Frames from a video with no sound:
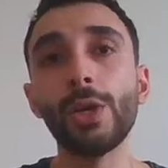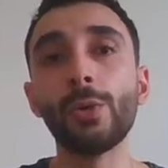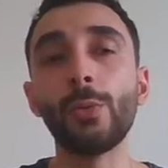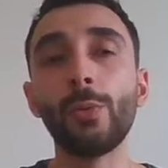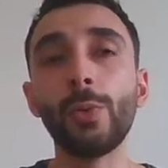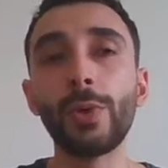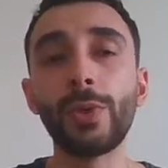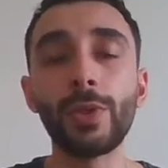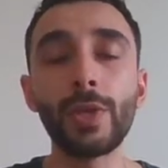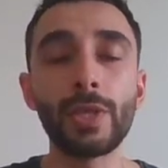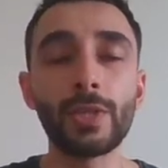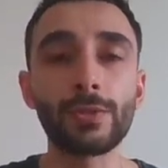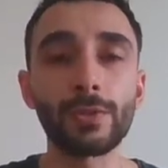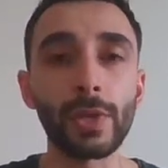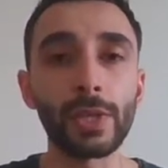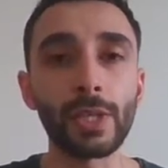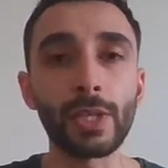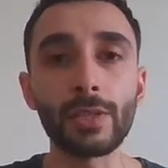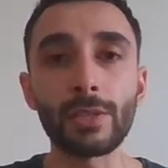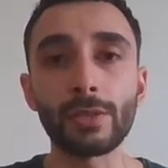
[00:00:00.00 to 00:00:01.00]
with these
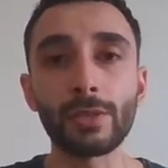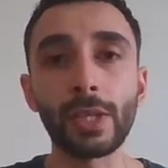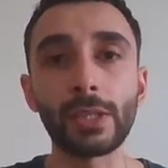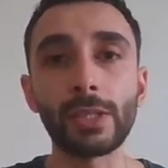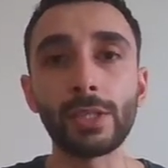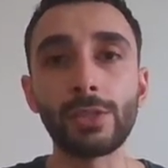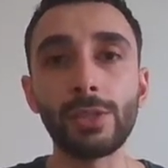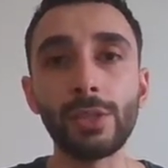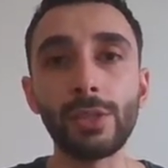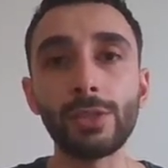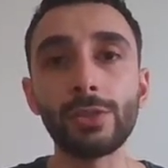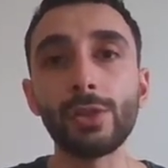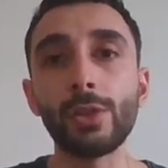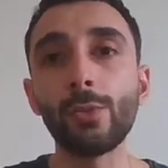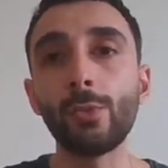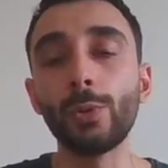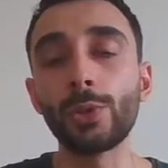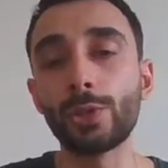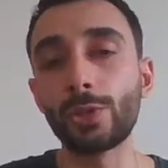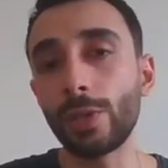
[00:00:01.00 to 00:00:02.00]
trading strategies
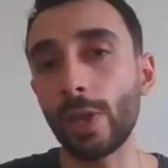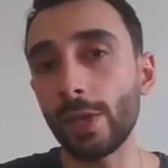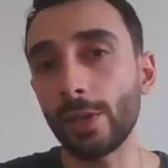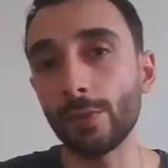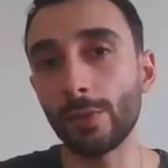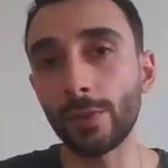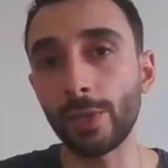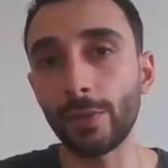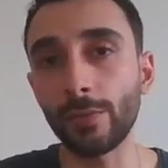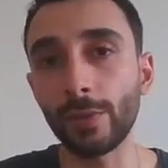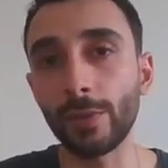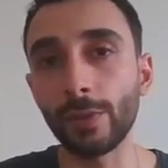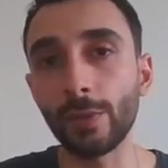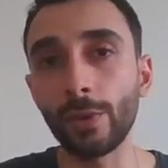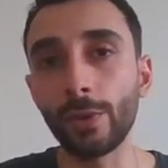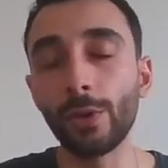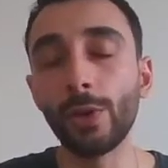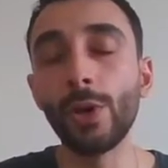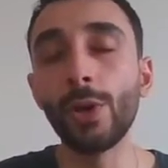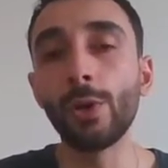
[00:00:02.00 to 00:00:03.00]
which they don't even
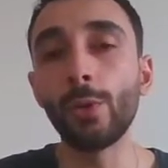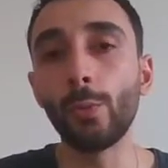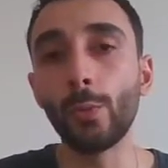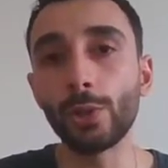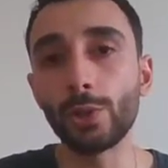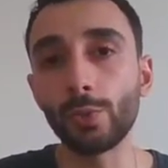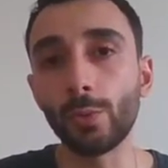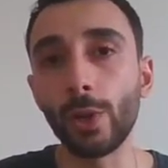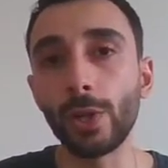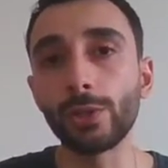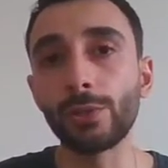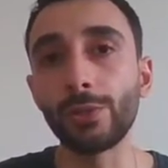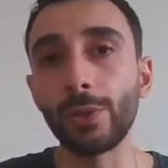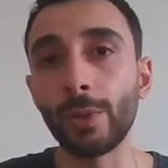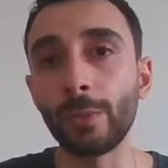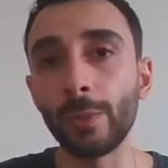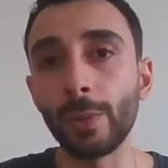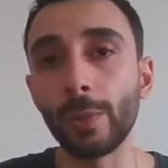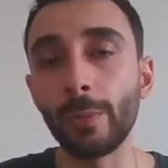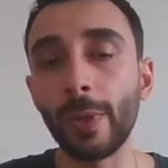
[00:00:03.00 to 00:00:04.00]
know which one to
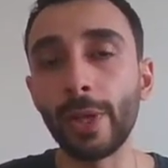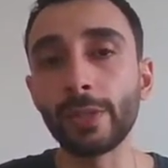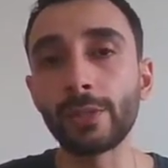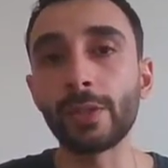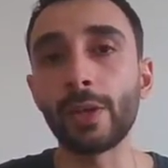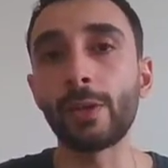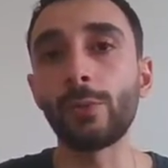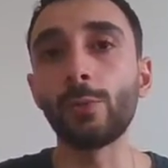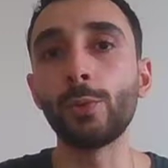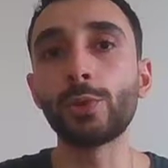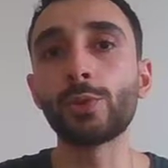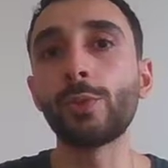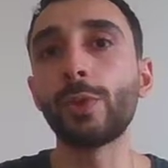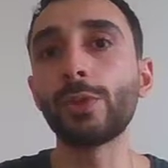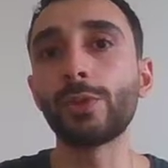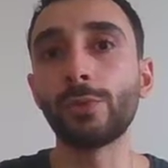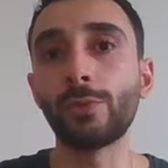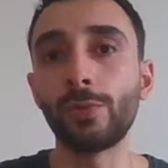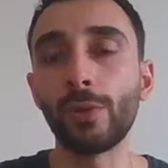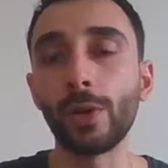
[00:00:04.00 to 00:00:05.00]
implement and which
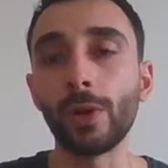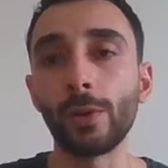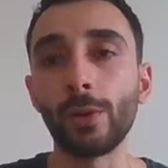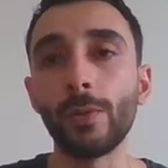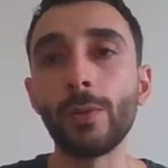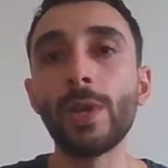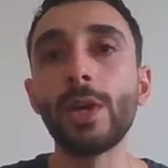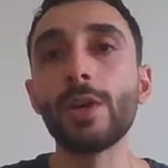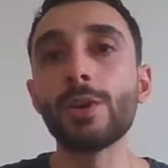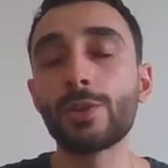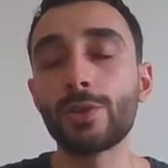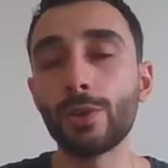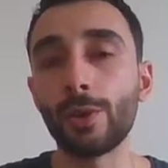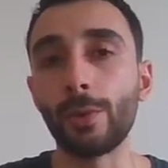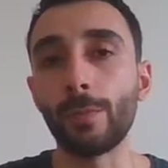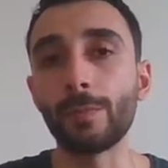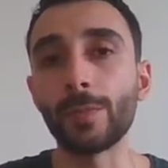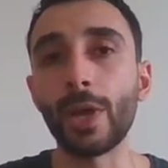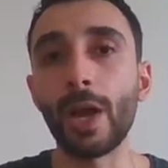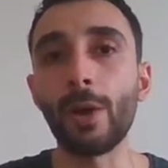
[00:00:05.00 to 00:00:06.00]
one to follow.
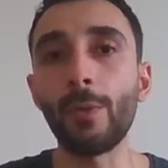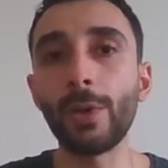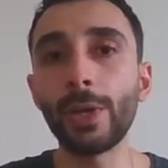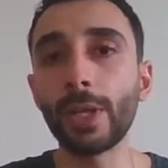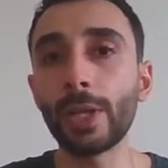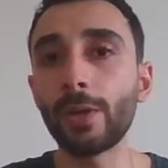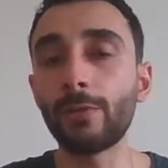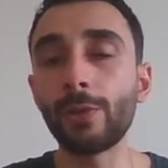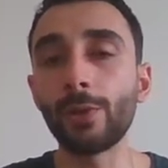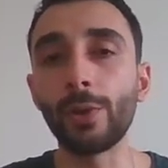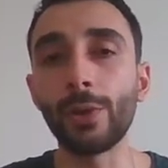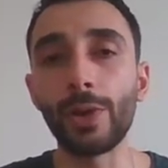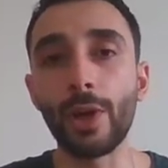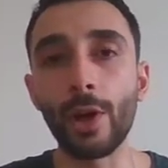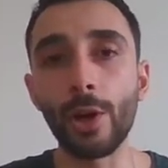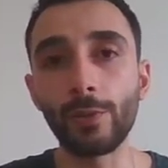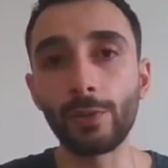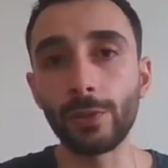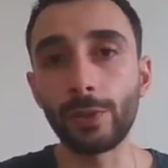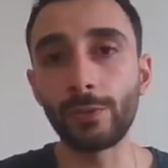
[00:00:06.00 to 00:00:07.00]
So I want to give you an
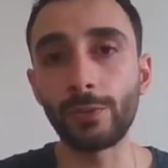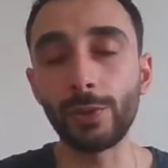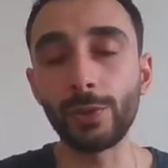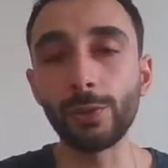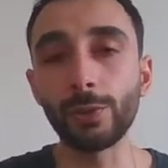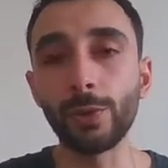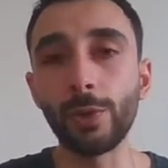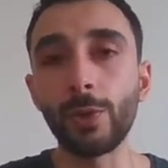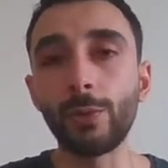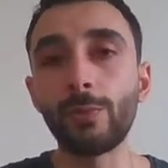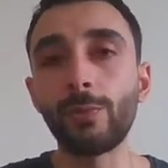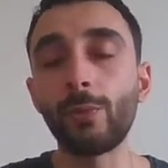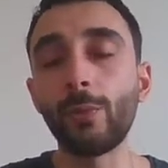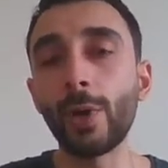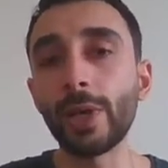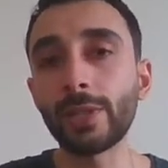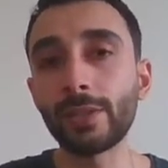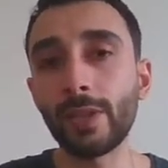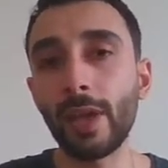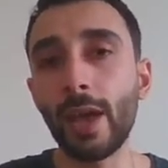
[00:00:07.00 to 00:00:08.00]
overview of
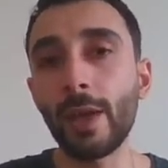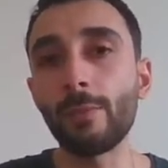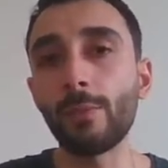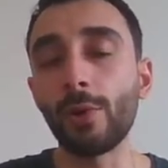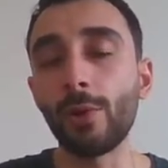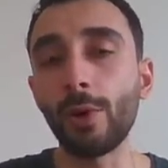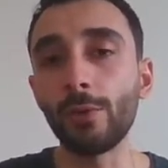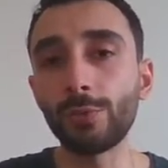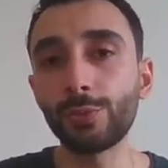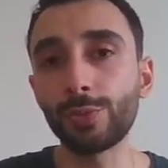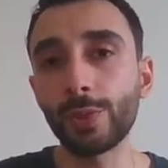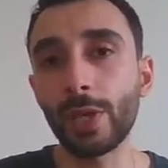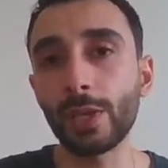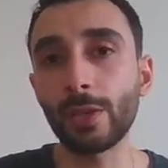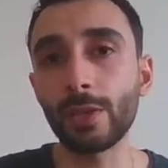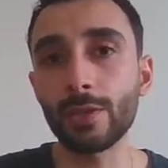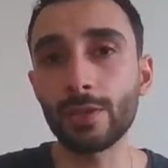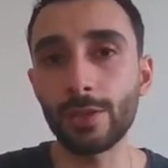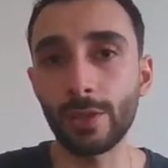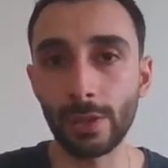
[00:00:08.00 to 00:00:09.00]
what type of
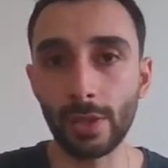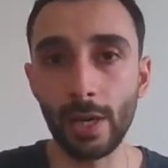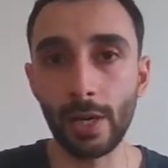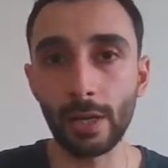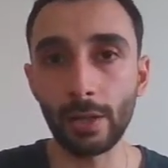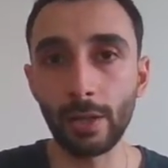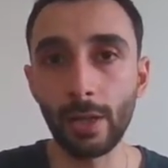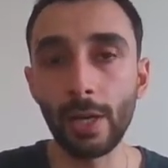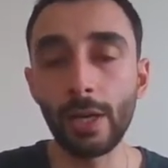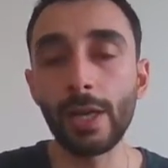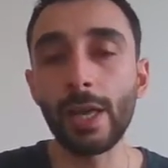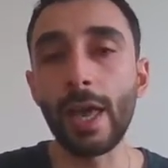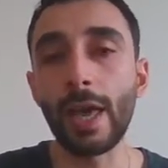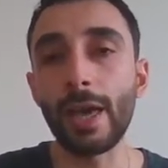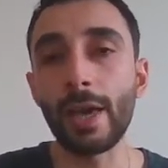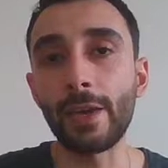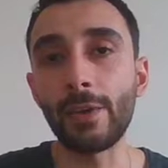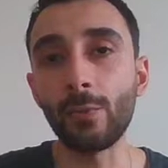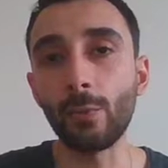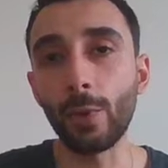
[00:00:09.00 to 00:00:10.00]
traders there are
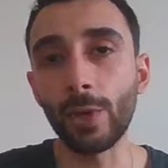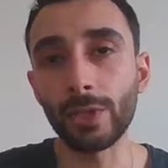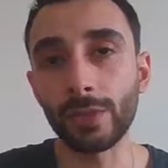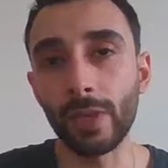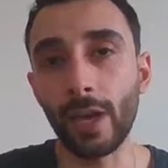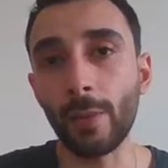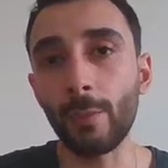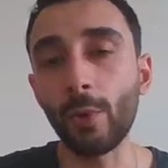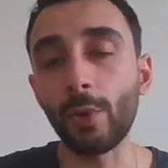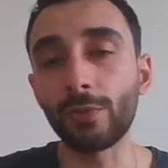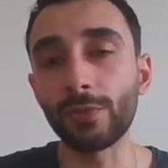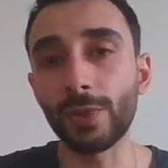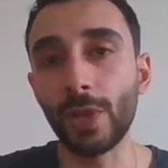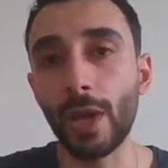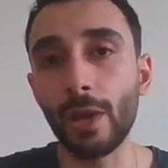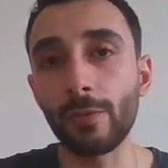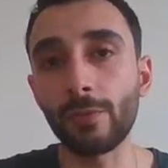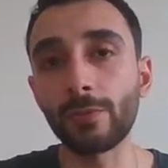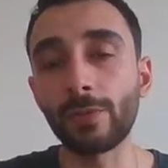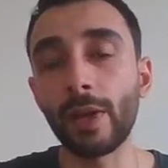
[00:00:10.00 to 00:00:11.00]
and what type of
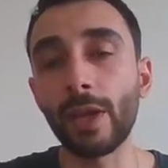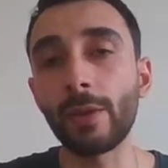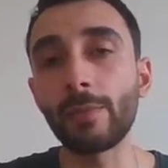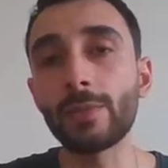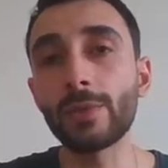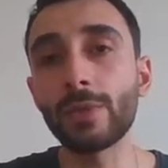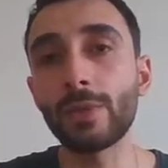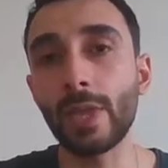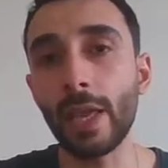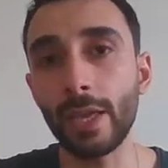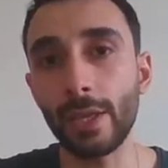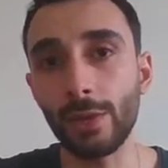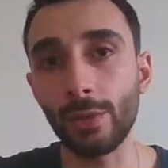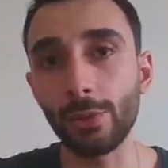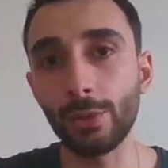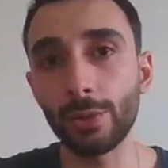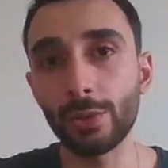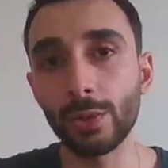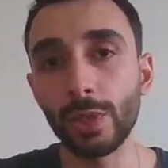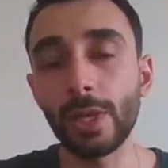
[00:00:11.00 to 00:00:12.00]
time frames they
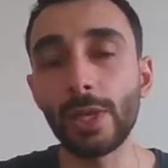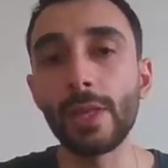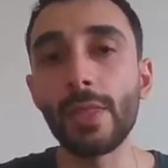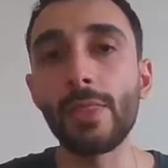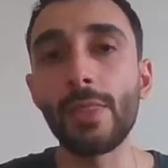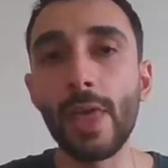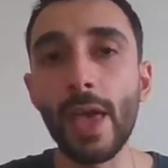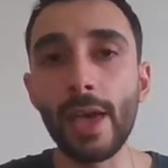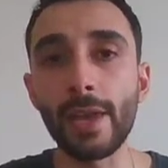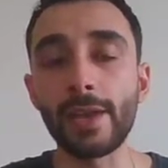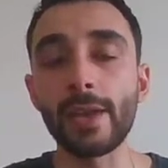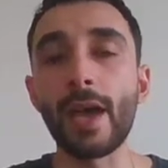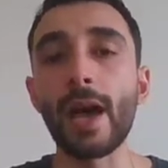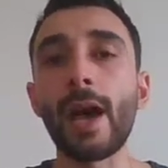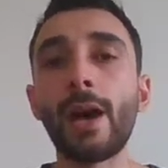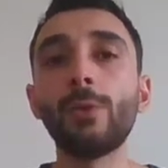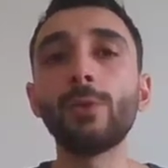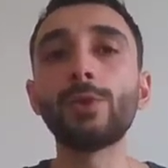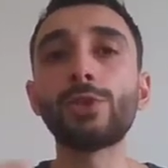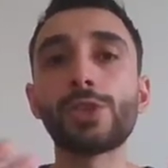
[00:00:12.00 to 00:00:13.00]
use. Then
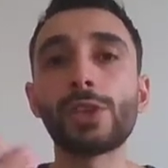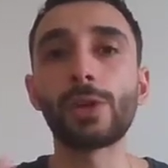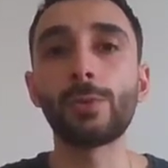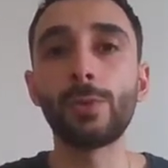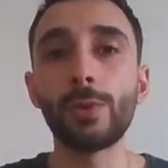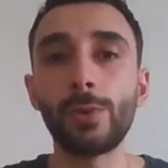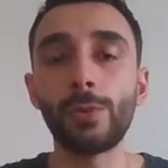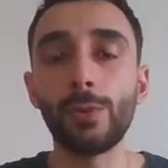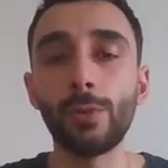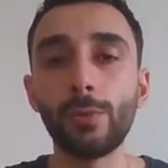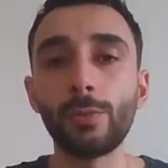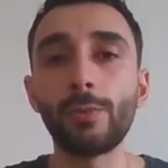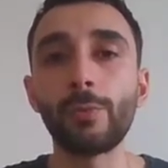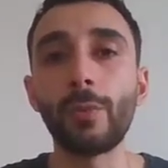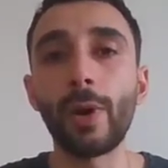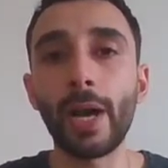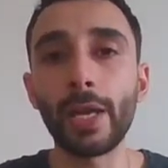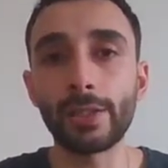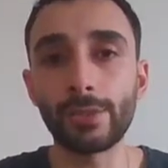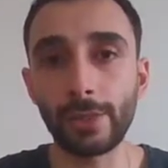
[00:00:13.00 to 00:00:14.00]
I will share with you
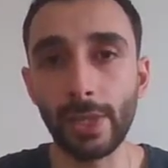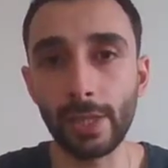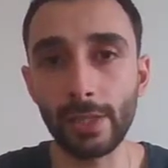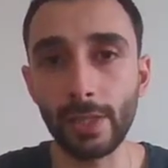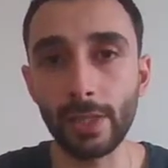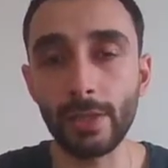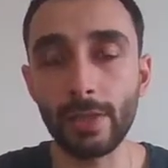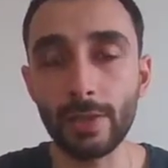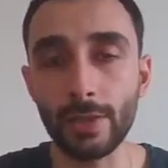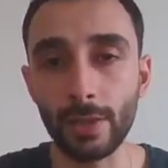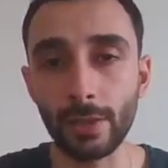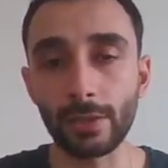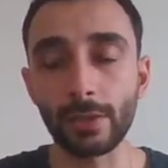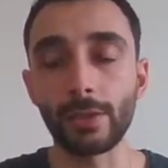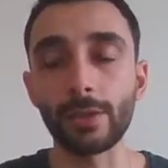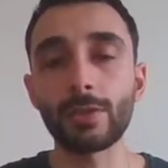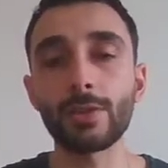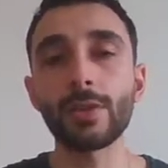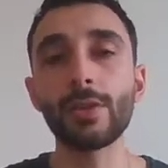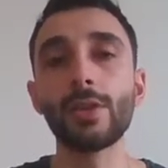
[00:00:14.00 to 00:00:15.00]
my trading secrets.